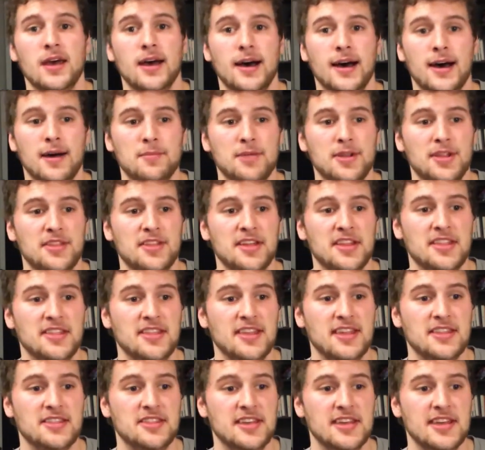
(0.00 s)
Um, and
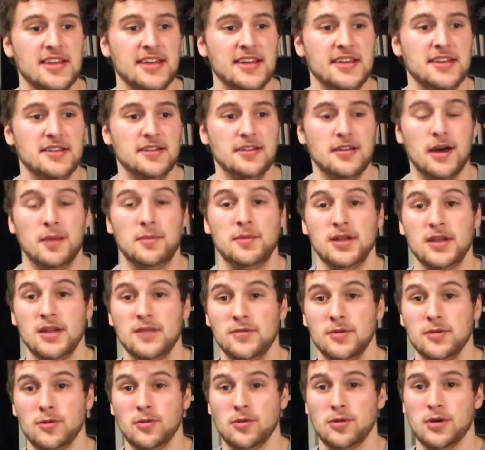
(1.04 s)
then at the end, I'm gonna
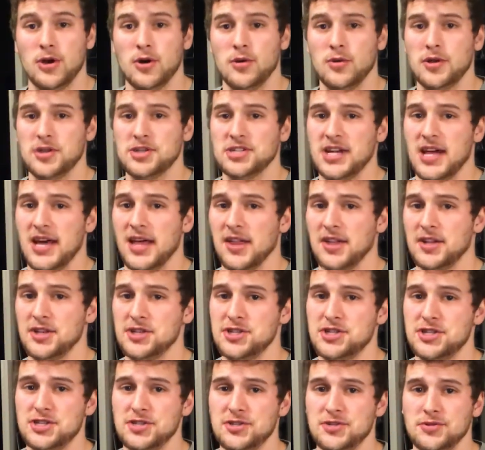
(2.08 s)
give you a little coding challenge